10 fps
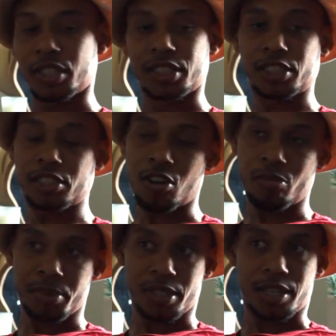because it
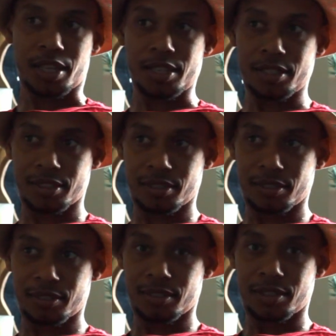taught me a lot.
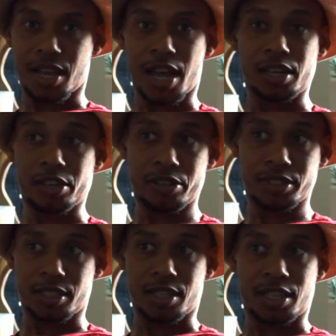I
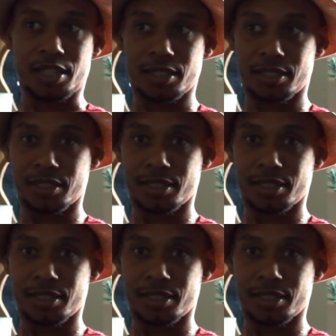learned a lot.